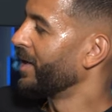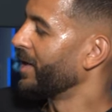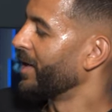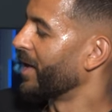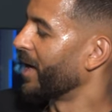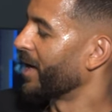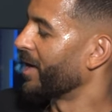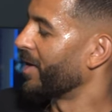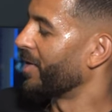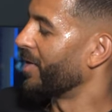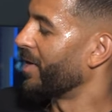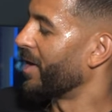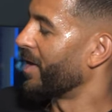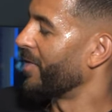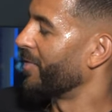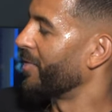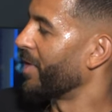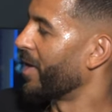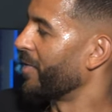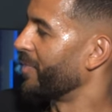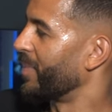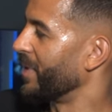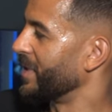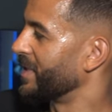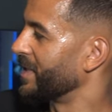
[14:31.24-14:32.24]
Like
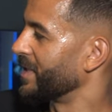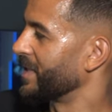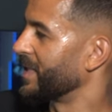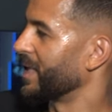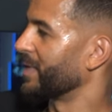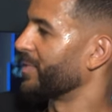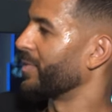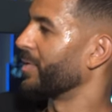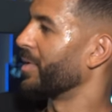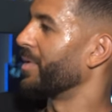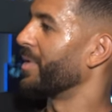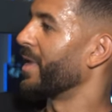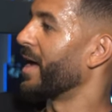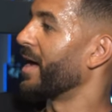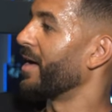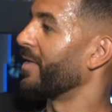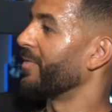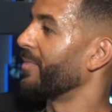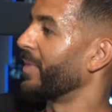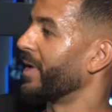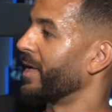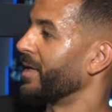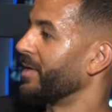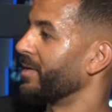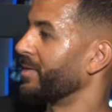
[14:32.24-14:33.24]
I've been successful in that.
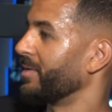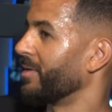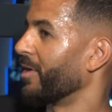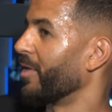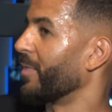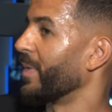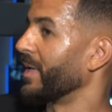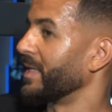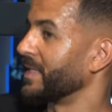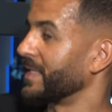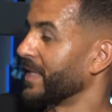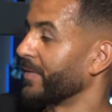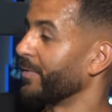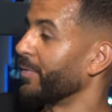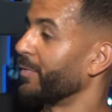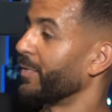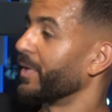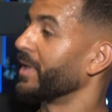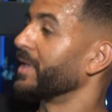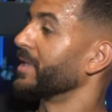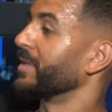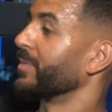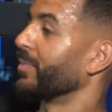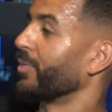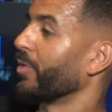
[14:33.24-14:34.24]
I've made seven
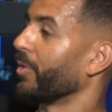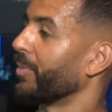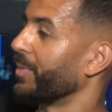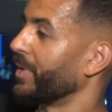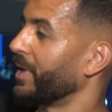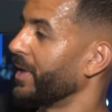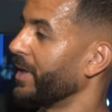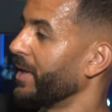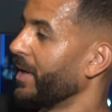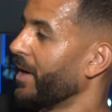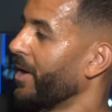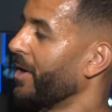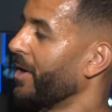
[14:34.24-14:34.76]
figures in property.